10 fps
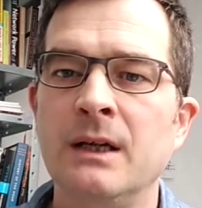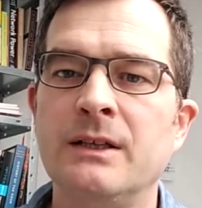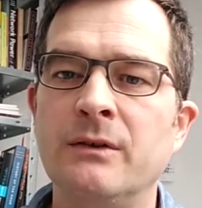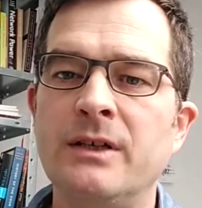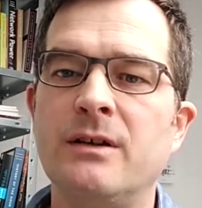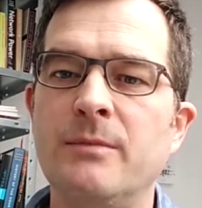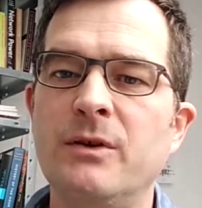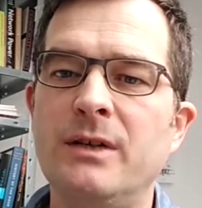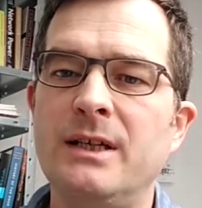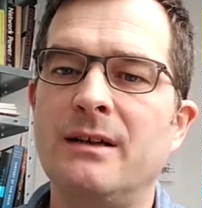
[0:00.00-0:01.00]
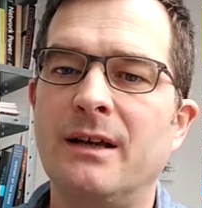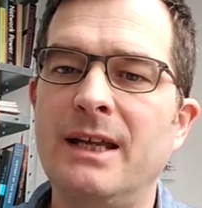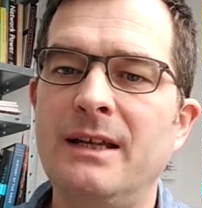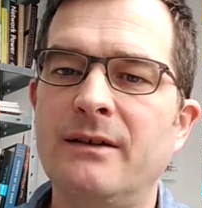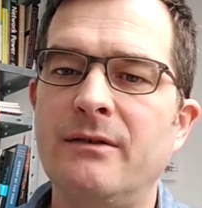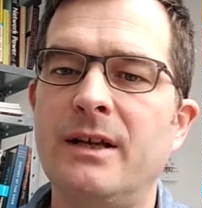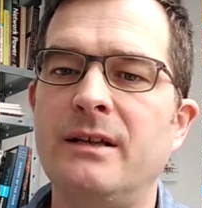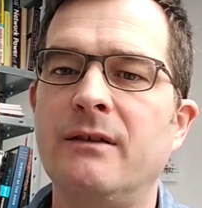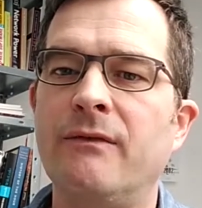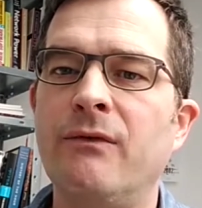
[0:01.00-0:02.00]
So these communities are
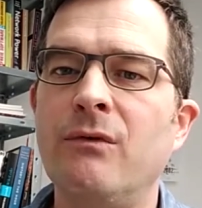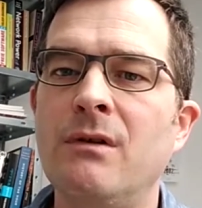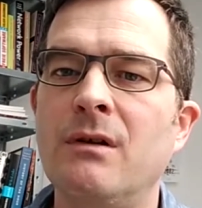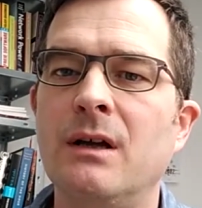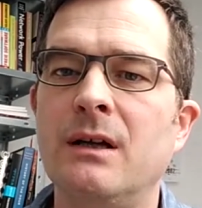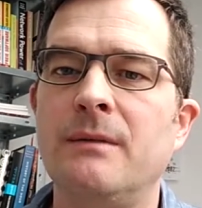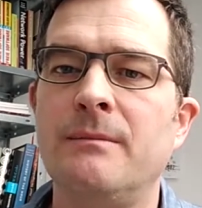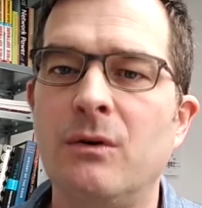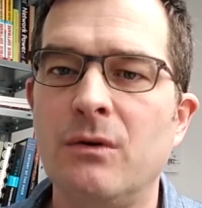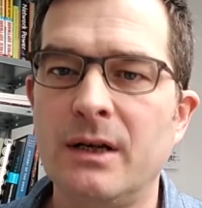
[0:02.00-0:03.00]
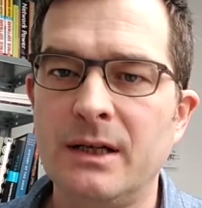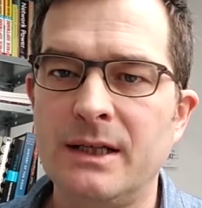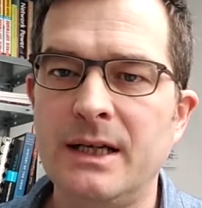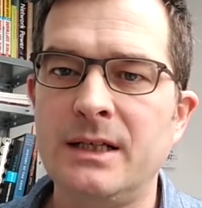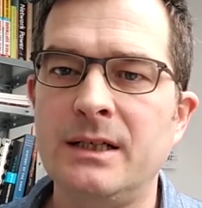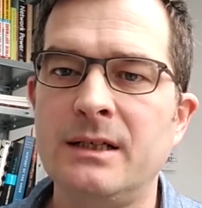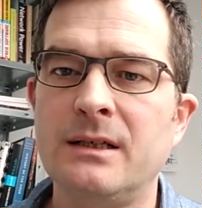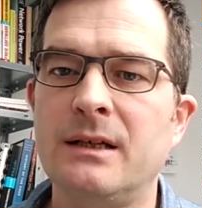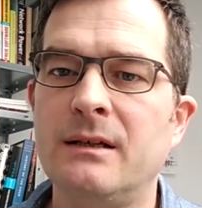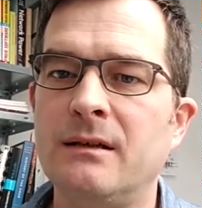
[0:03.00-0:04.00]
integrated full
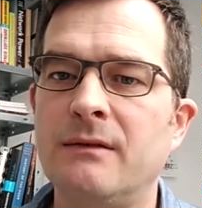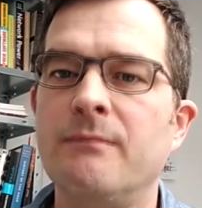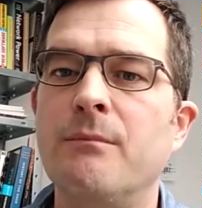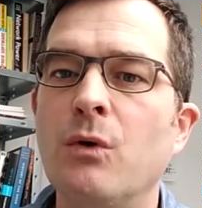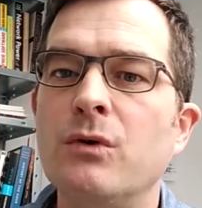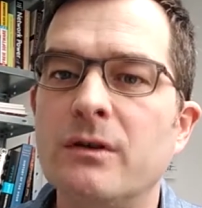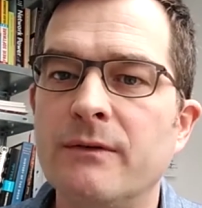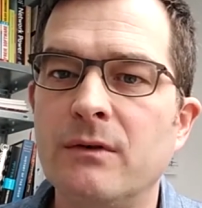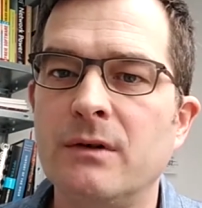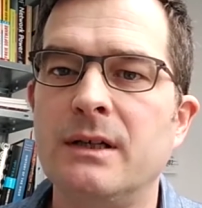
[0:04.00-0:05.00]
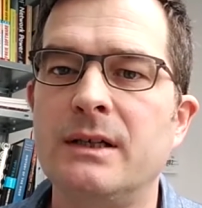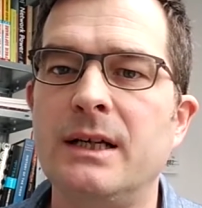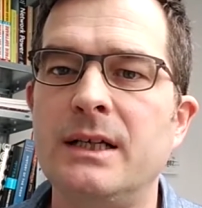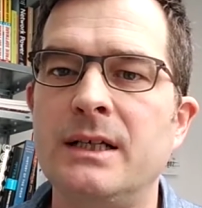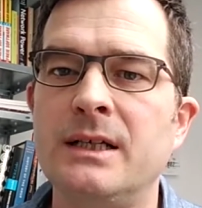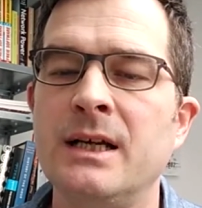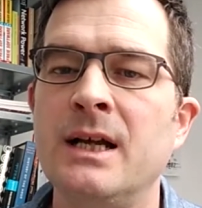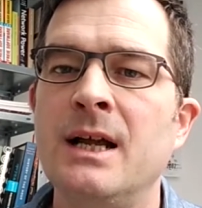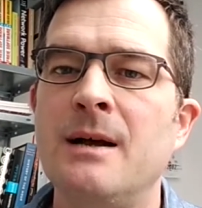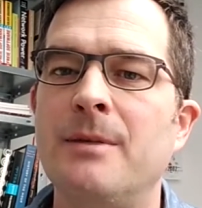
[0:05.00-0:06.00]
organizations and modes of organizations,
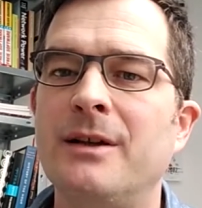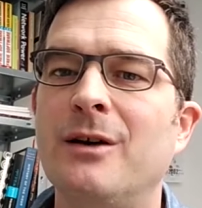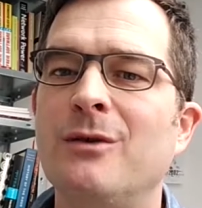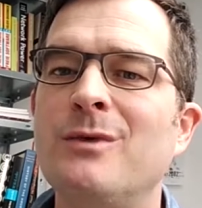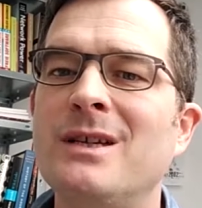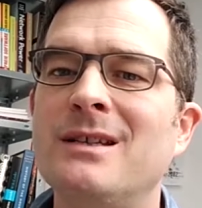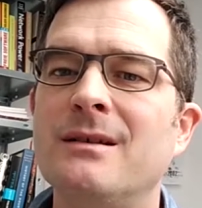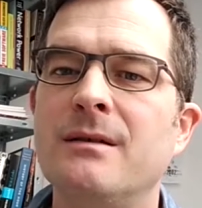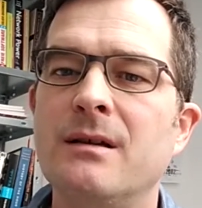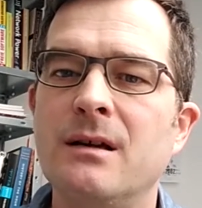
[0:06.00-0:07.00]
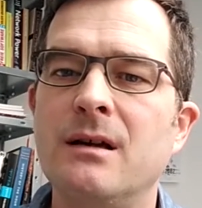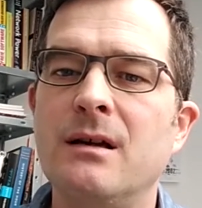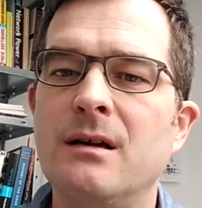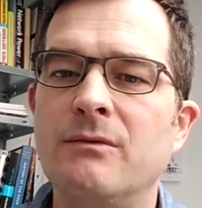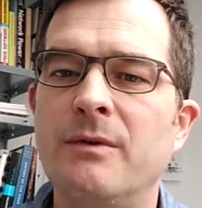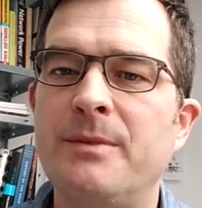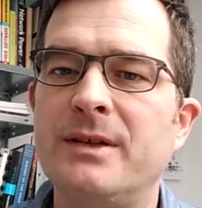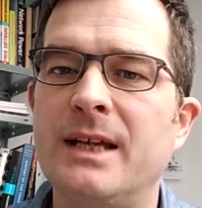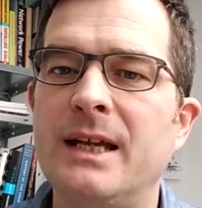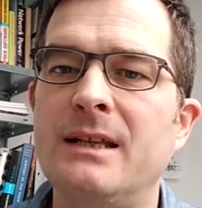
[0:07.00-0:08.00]
but they always
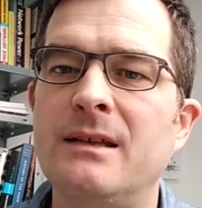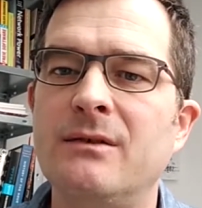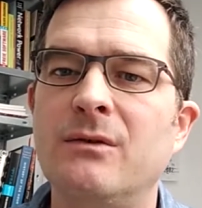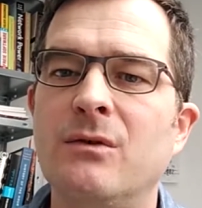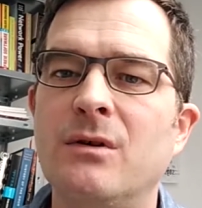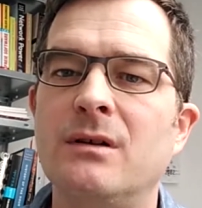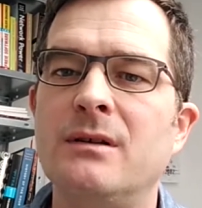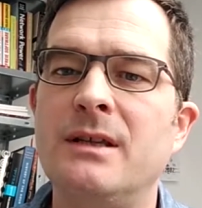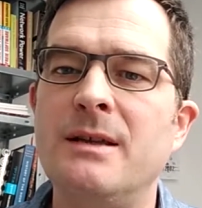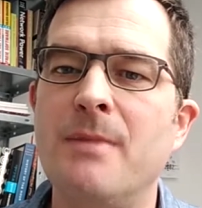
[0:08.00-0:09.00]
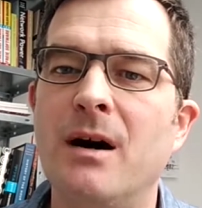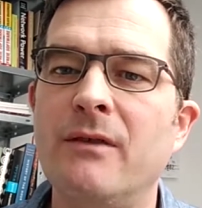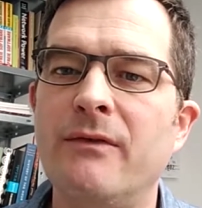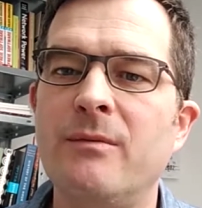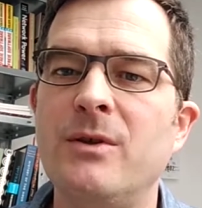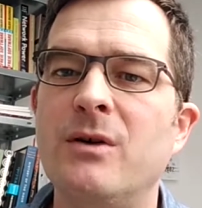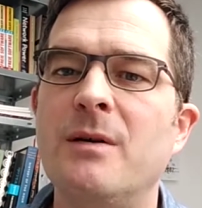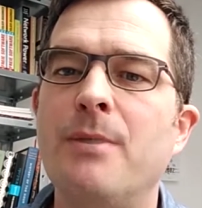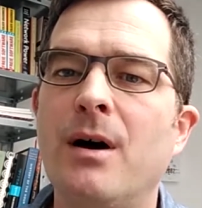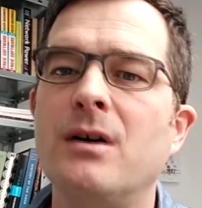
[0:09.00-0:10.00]
represent or demand from you
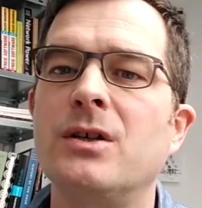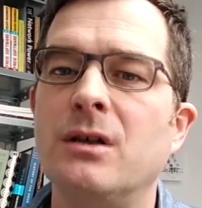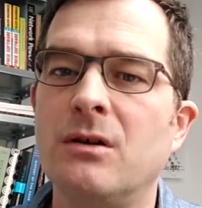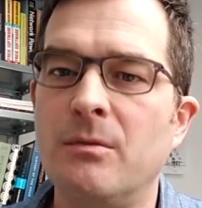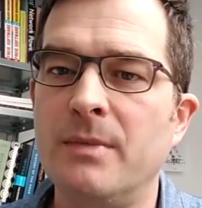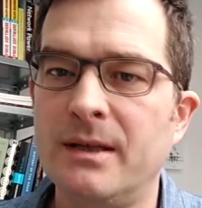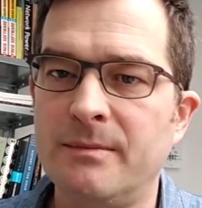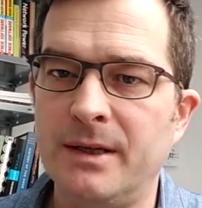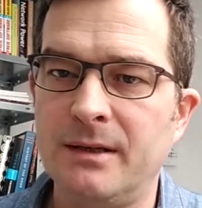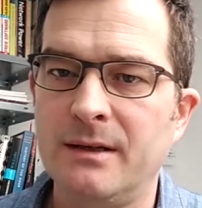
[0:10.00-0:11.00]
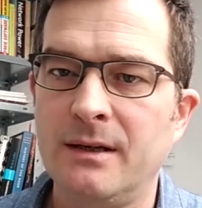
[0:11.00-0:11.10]
a partial commitment.